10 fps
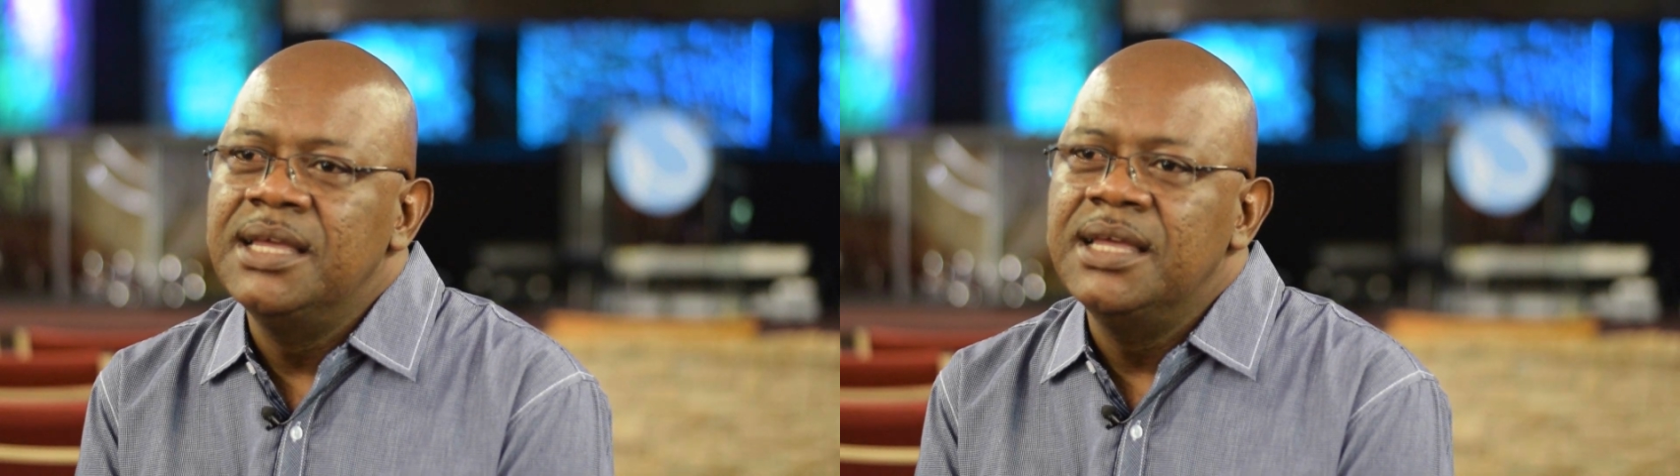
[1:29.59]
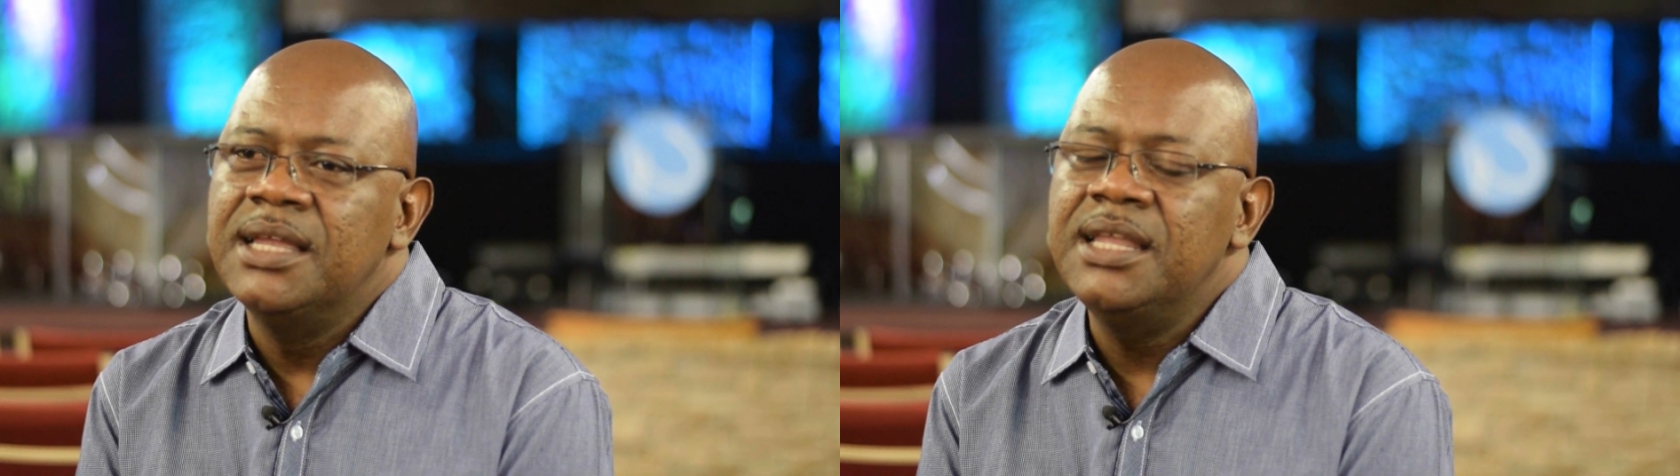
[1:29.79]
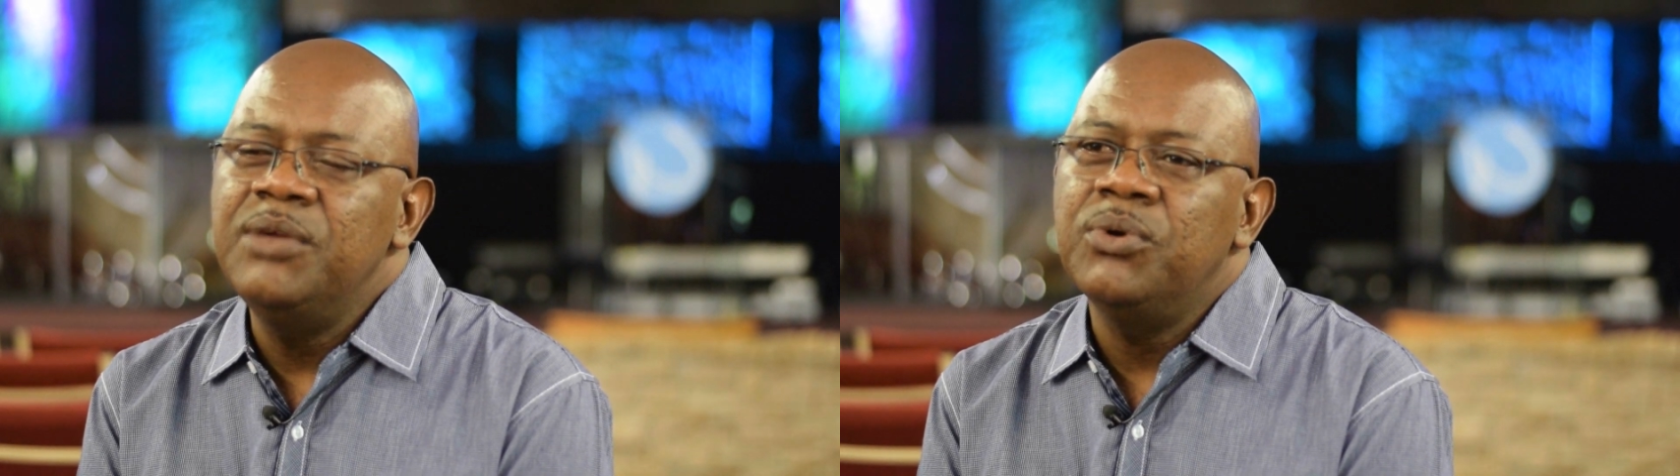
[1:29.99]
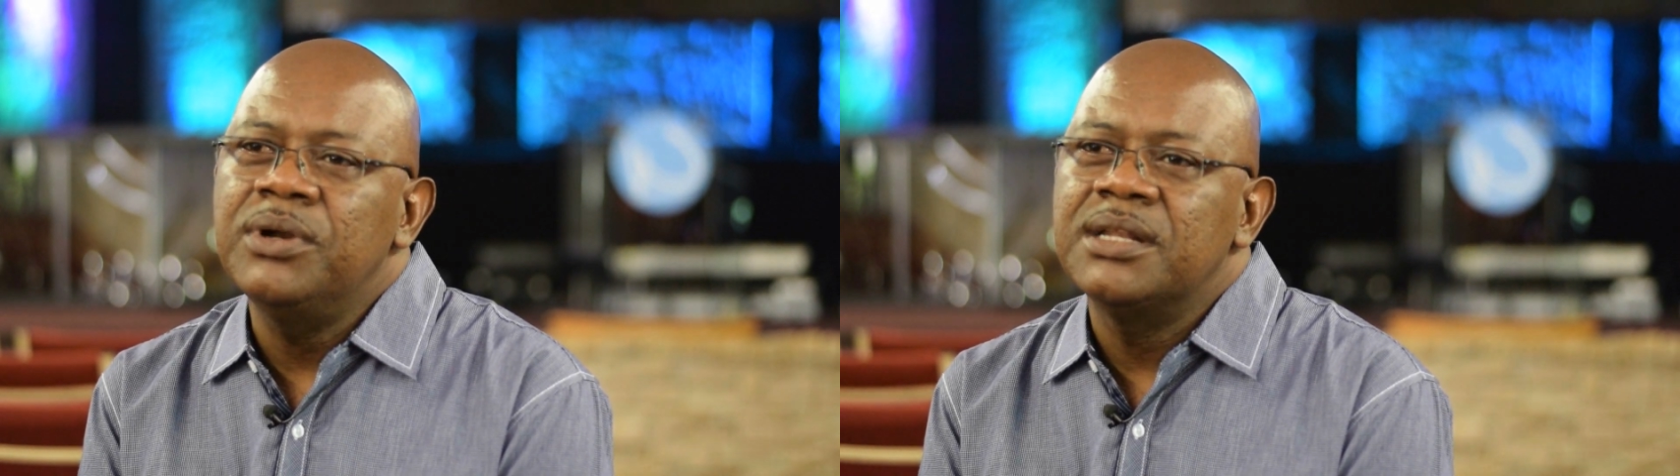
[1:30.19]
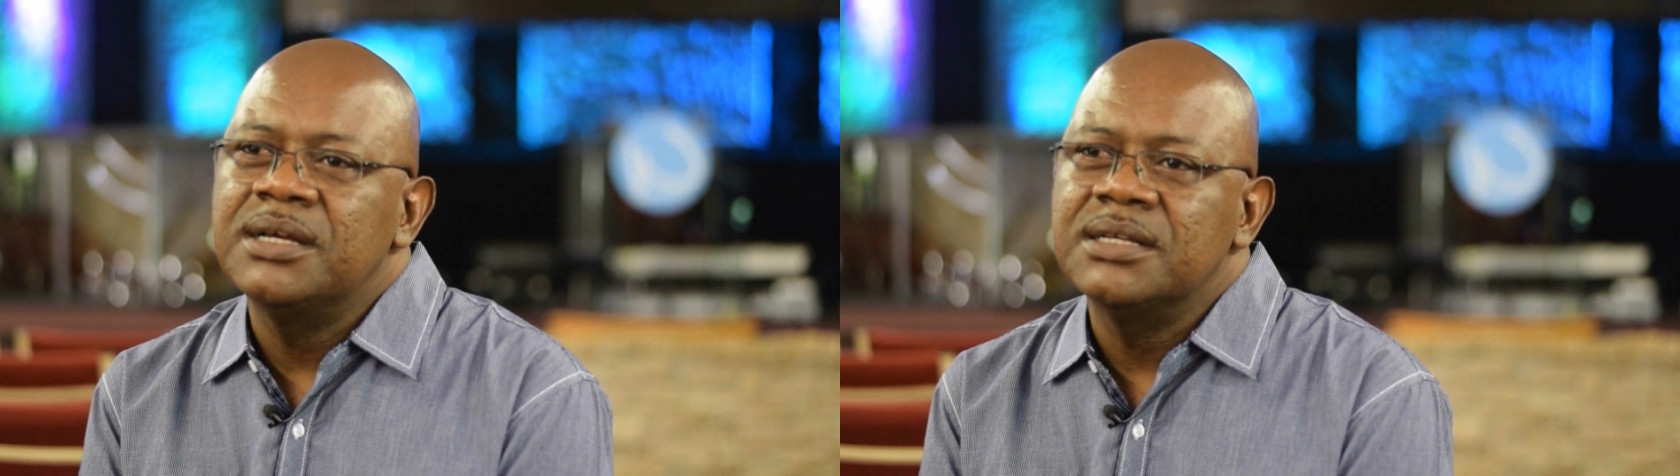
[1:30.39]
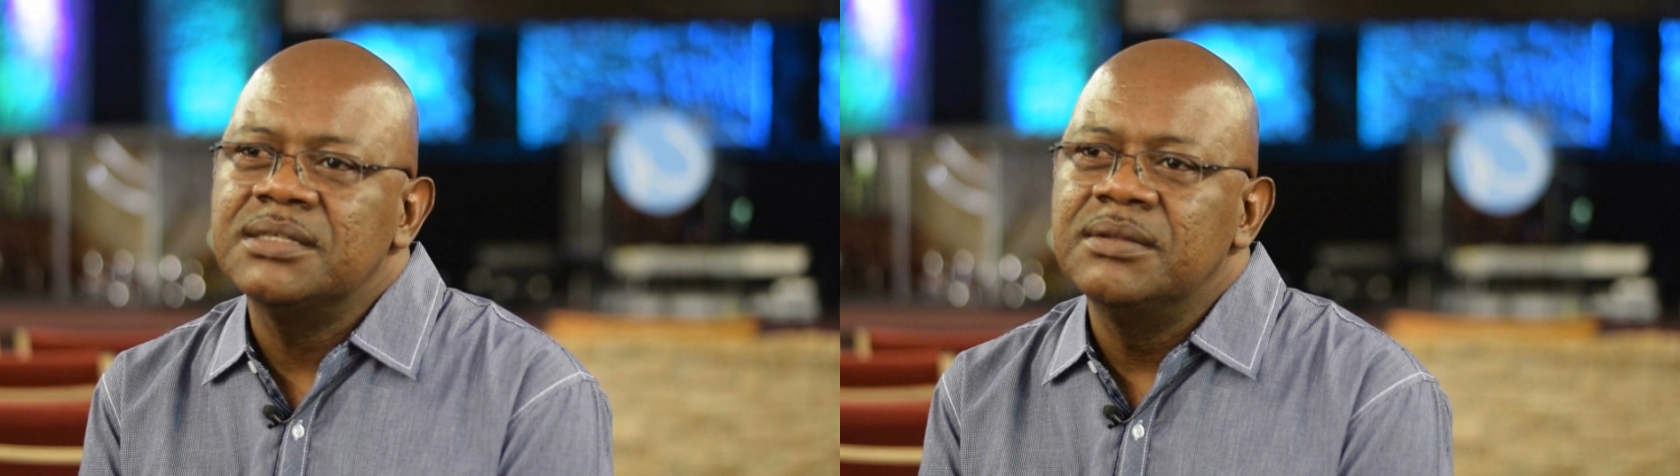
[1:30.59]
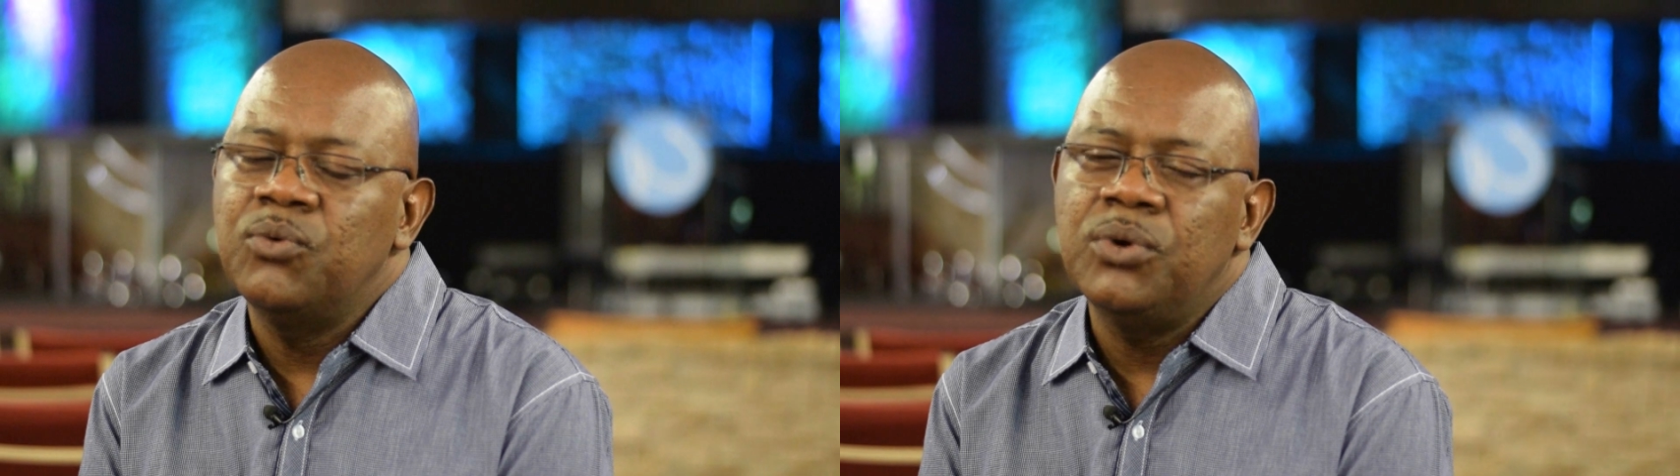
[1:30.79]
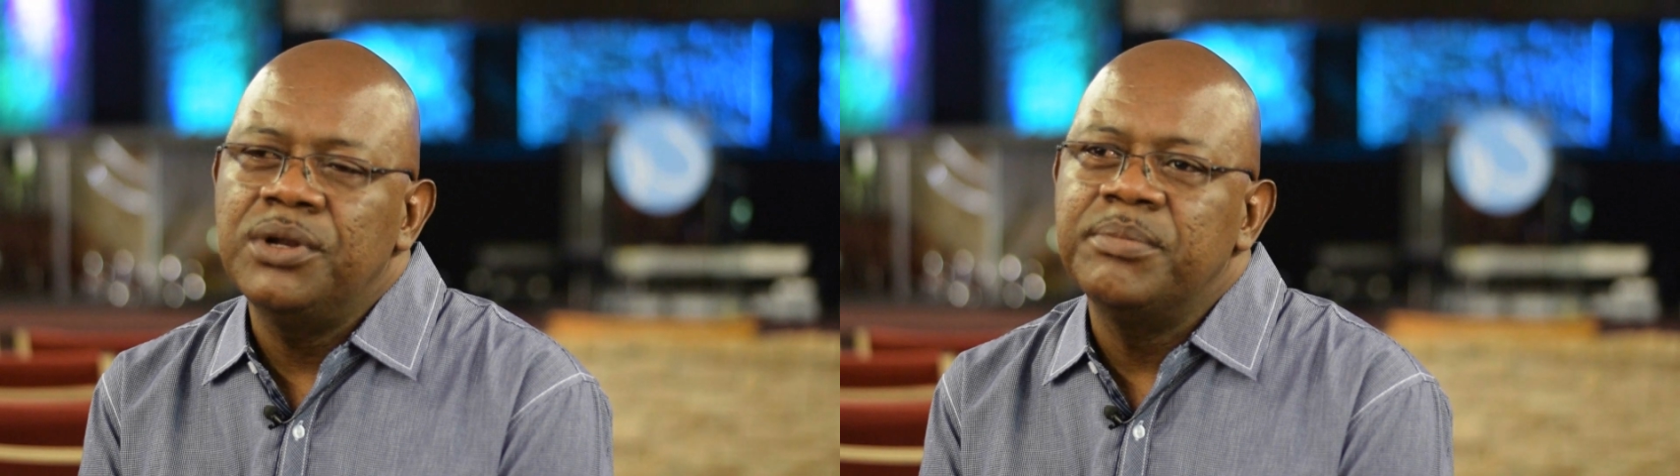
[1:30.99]
And he
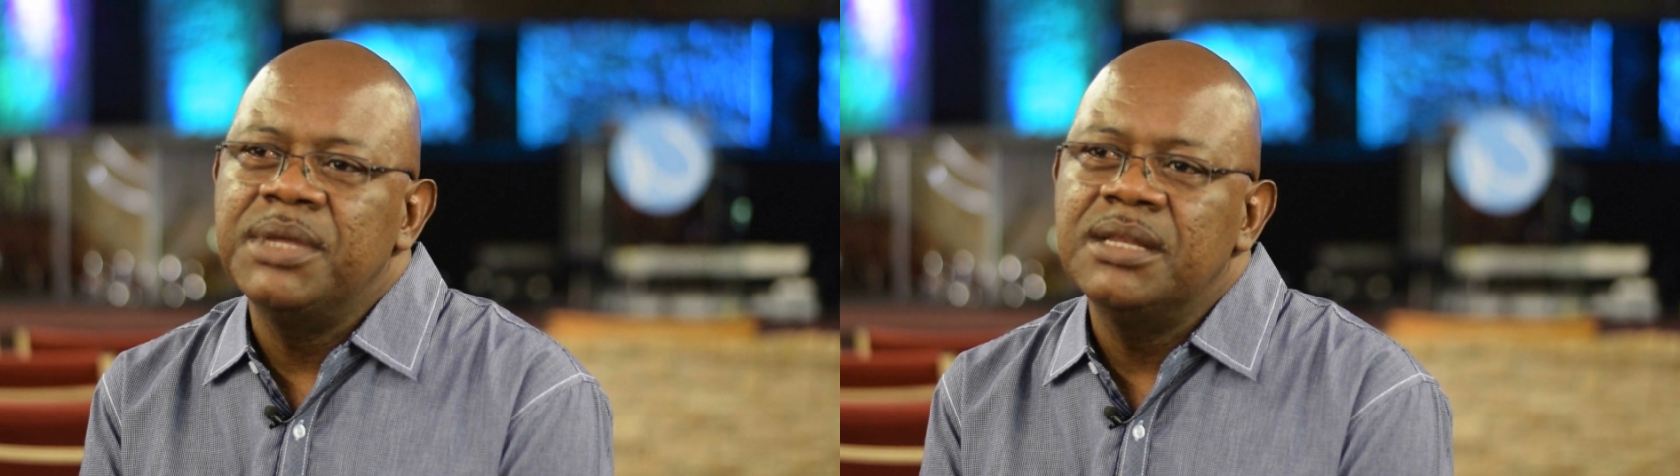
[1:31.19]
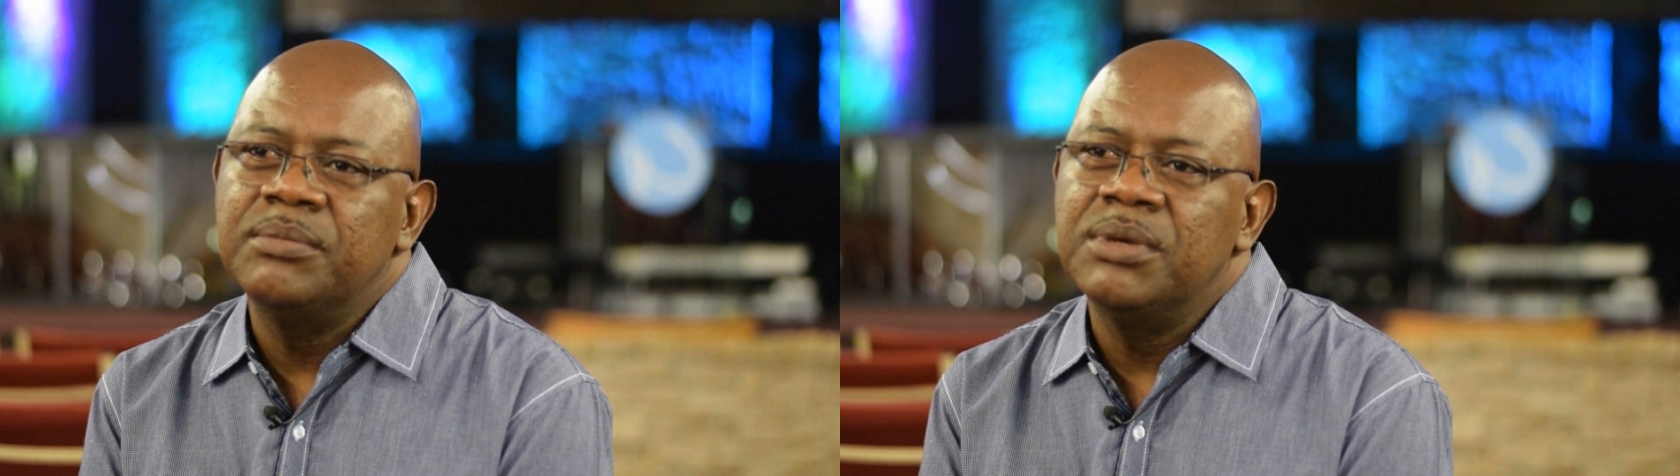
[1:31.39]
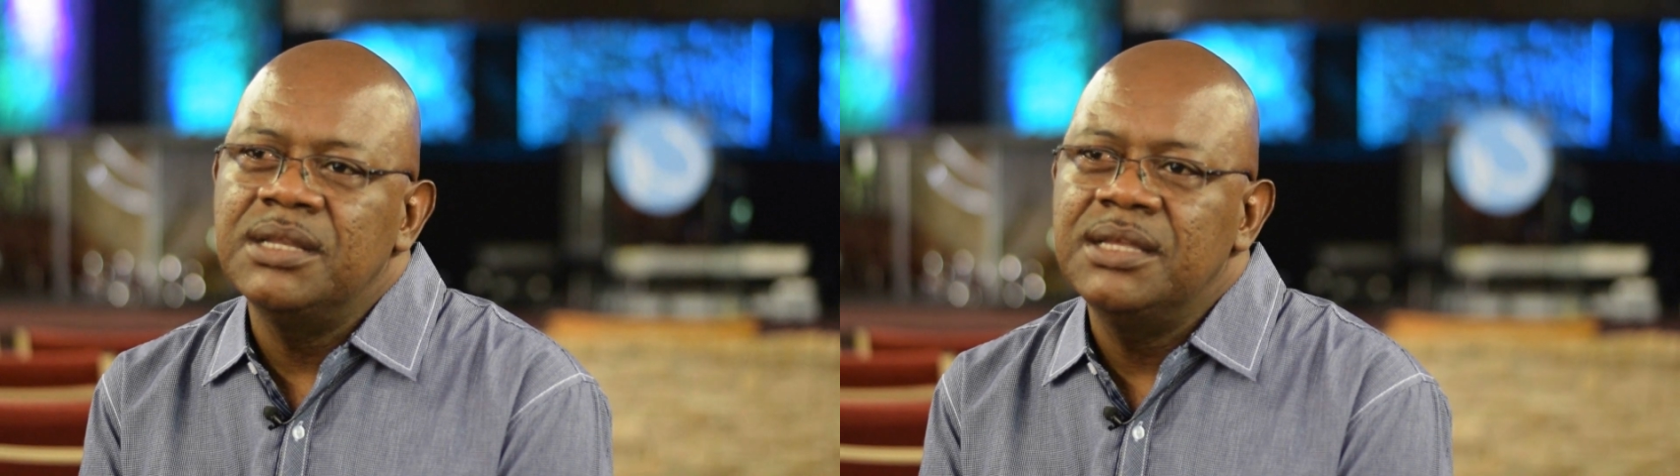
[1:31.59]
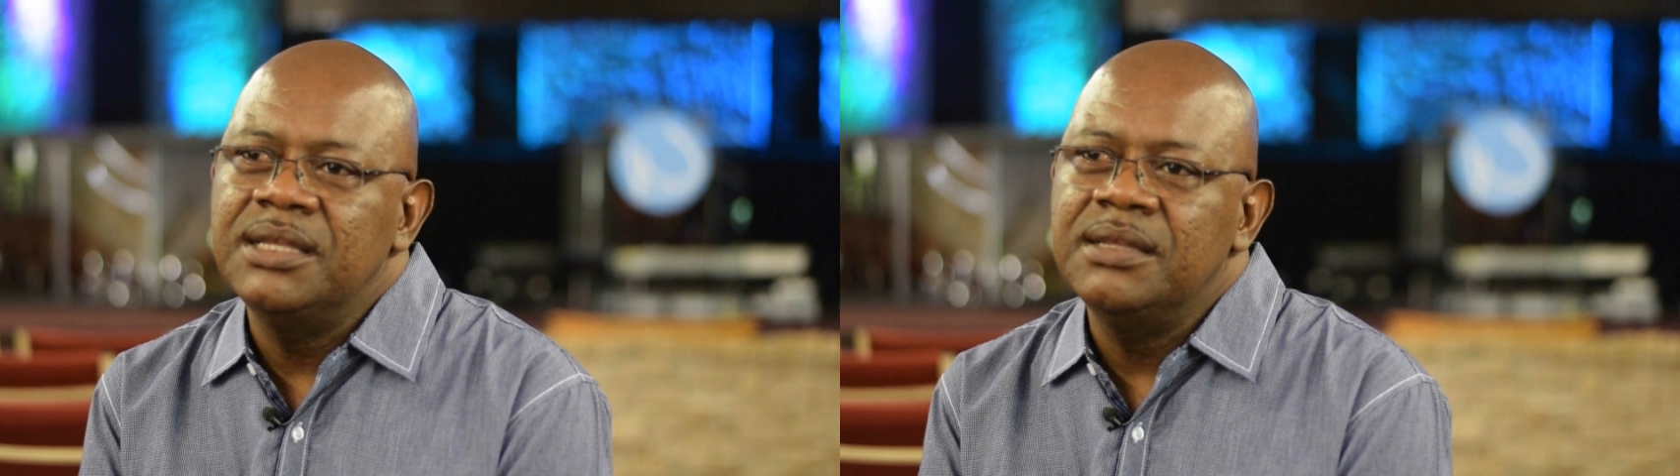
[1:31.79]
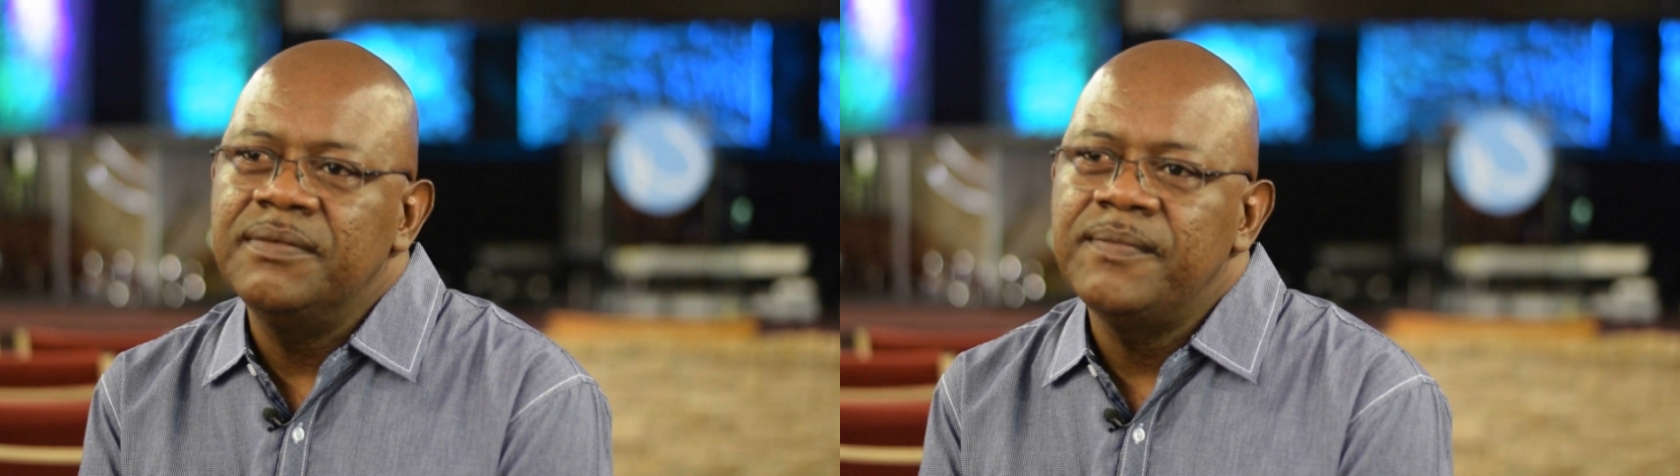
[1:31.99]
wanted me to believe